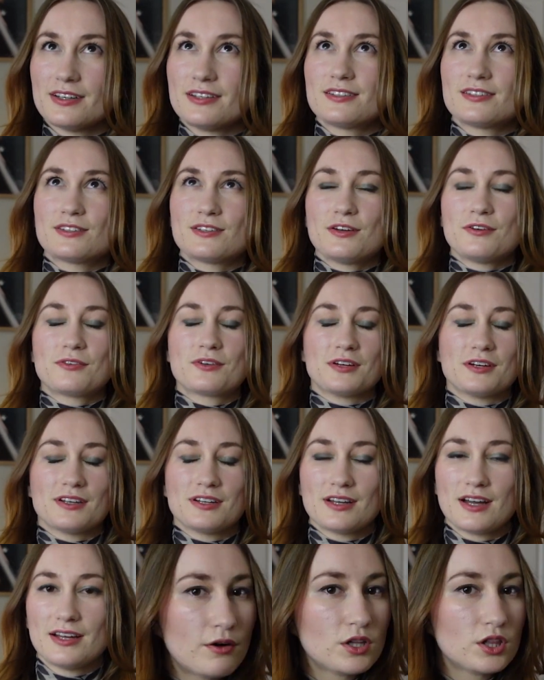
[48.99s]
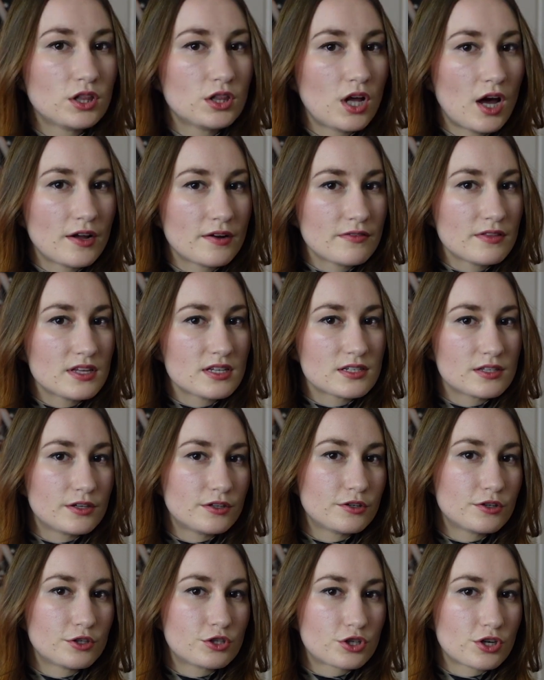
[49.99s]
It's so good. Now, a lot of this
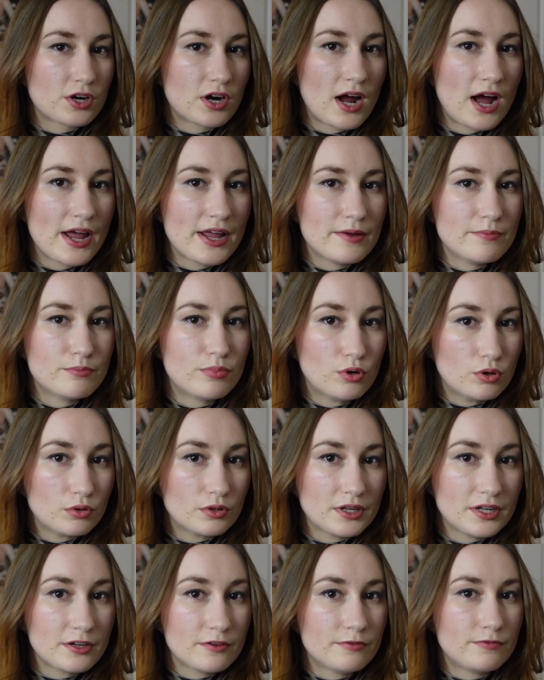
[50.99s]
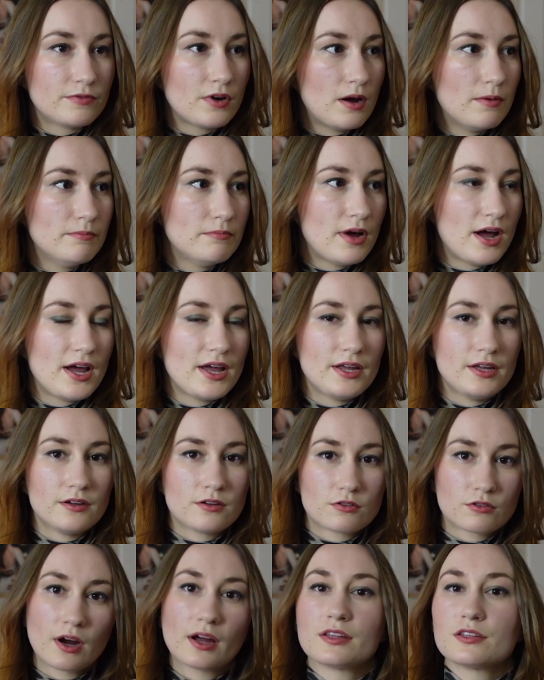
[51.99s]
literature I am pulling from my
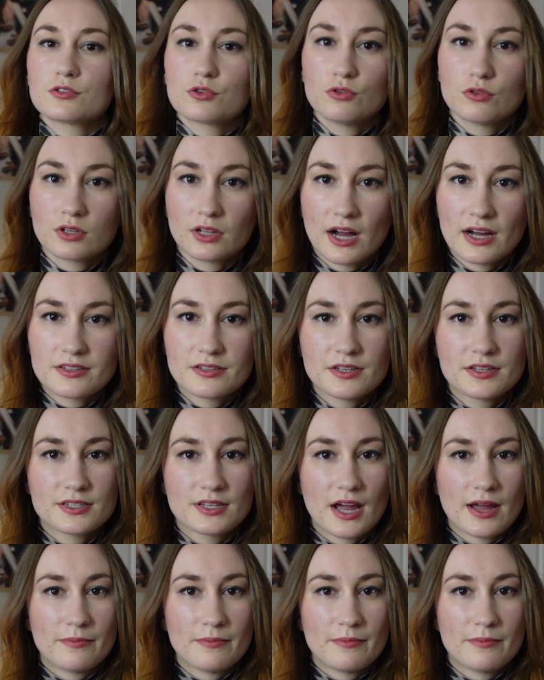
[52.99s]
grad school classes.